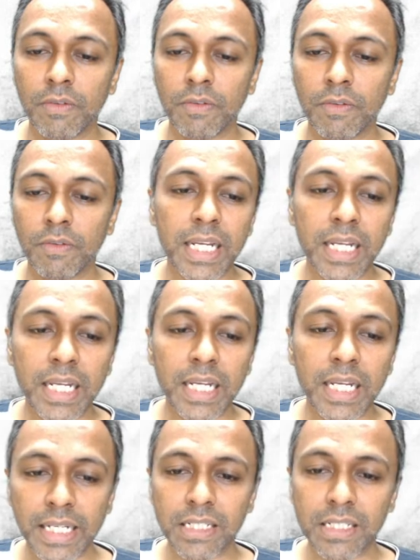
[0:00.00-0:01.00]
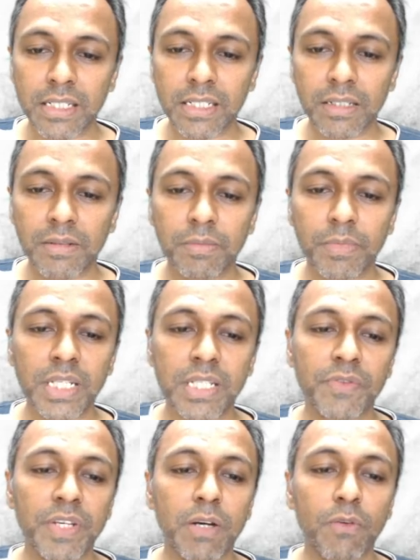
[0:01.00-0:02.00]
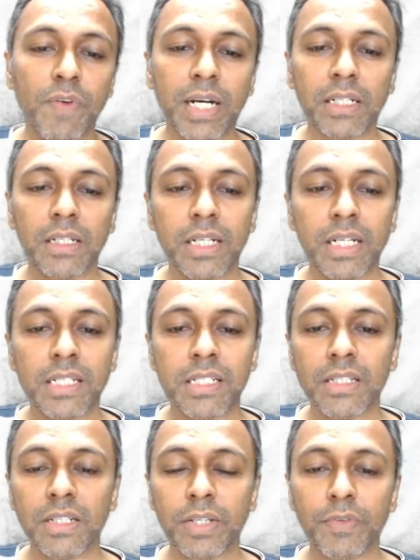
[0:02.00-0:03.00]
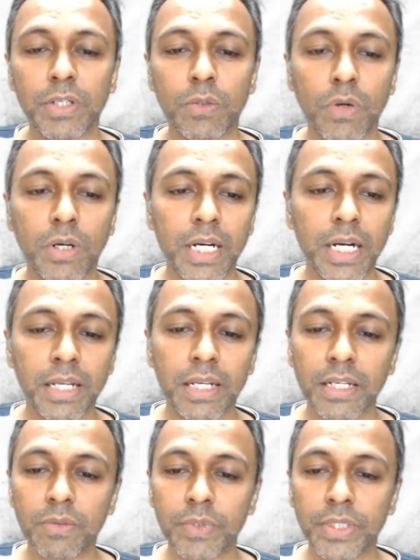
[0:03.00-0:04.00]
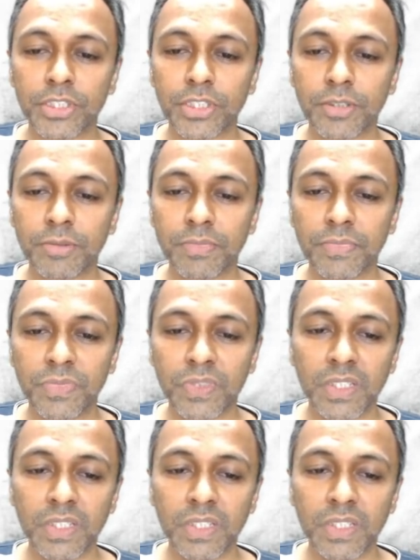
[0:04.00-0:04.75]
We getting x means we have factorized the given quadratic equation.